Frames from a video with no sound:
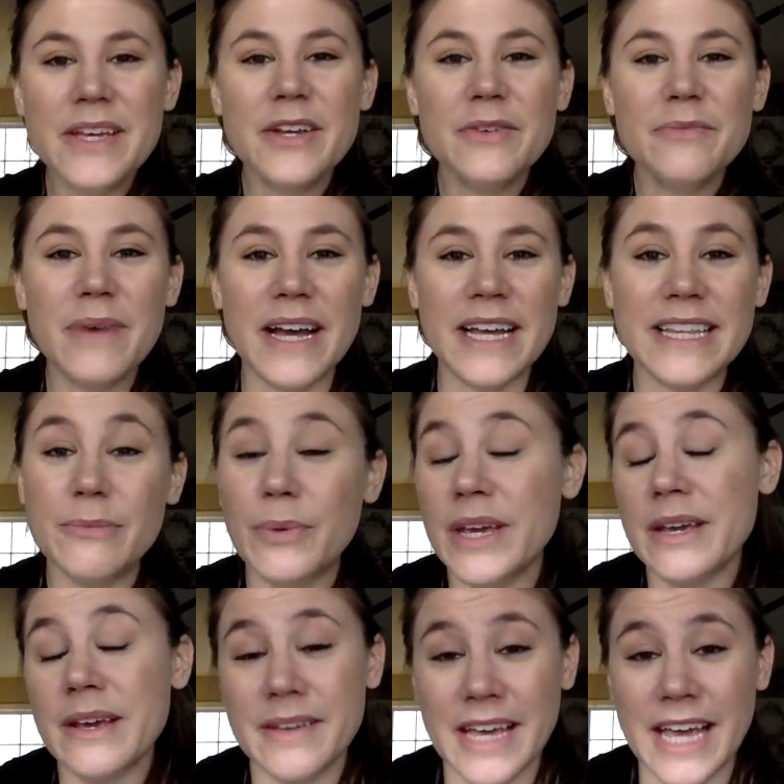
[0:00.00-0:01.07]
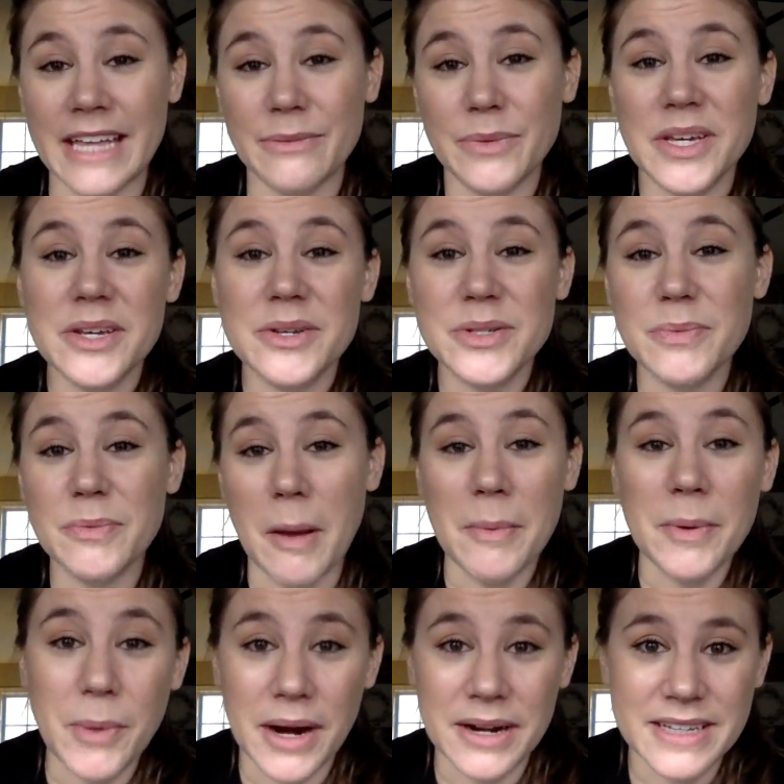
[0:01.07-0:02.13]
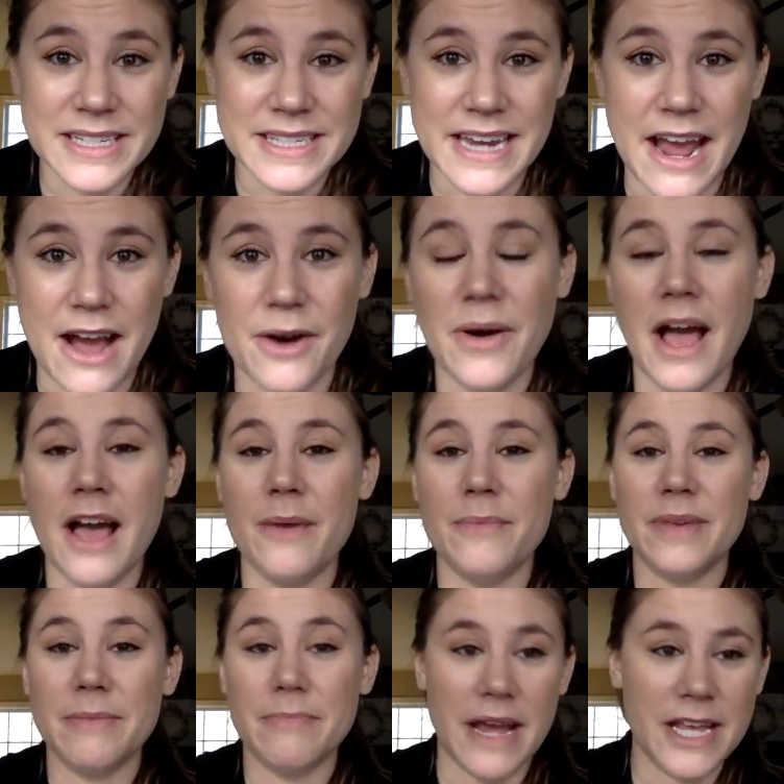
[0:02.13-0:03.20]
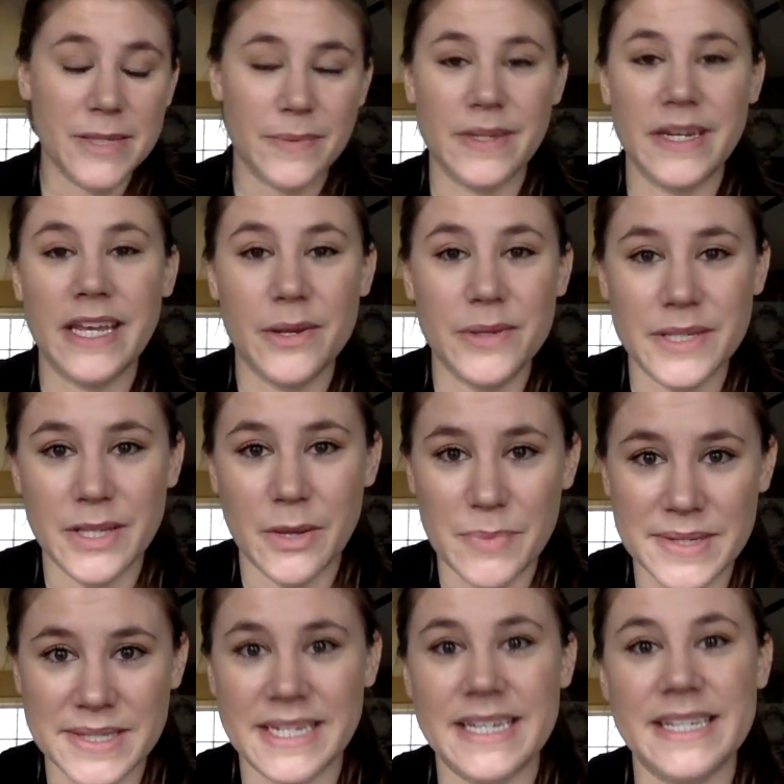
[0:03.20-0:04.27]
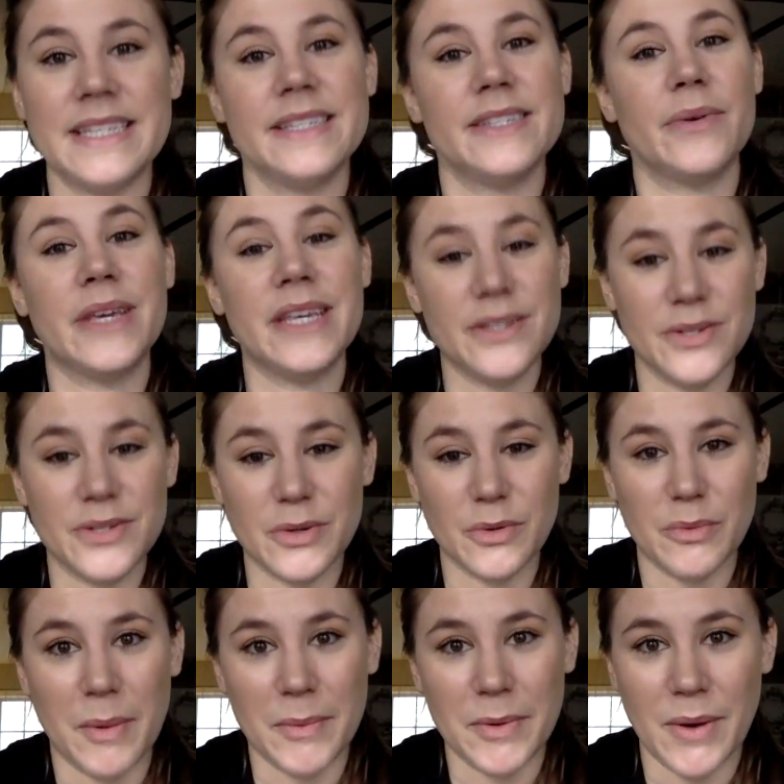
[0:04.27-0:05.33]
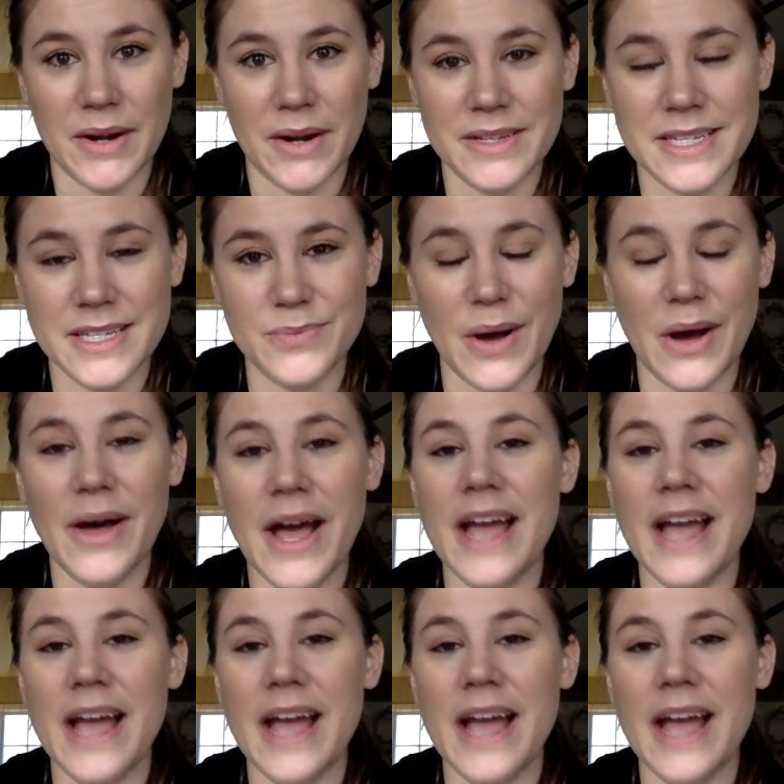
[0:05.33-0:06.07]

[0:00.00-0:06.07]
But we use Republic Wireless now. And my husband, he owns his own business, and so he's using Republic Wireless as well.